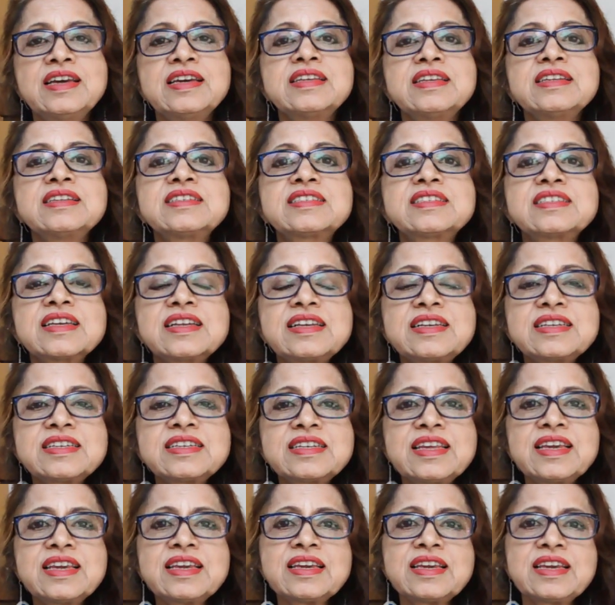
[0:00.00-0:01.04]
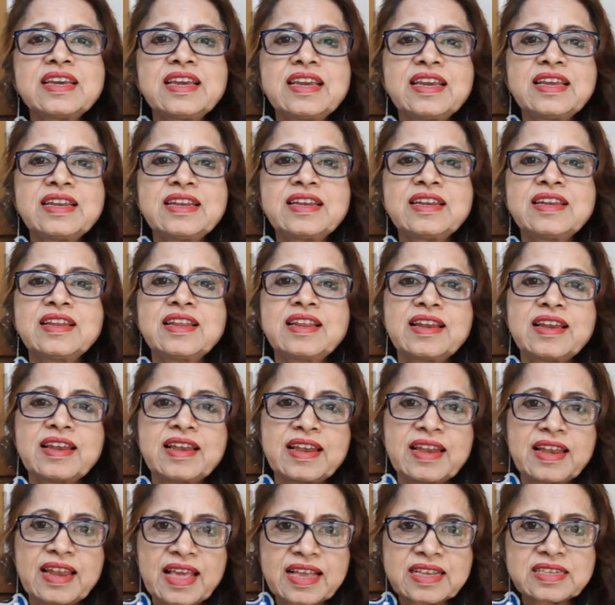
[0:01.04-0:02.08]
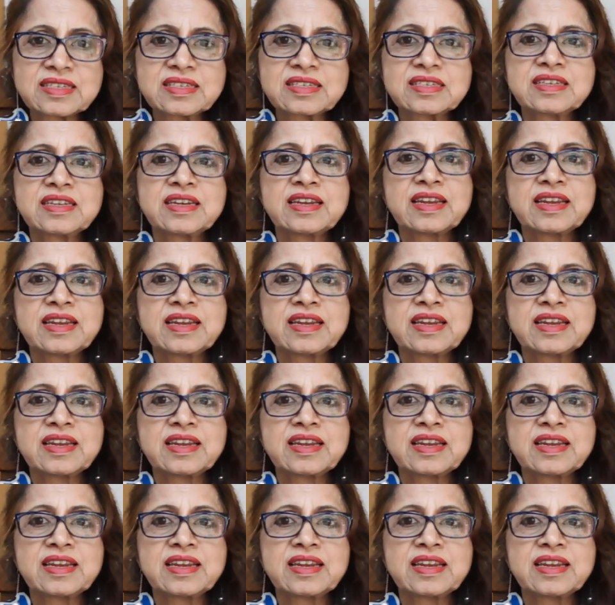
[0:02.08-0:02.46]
resulting in less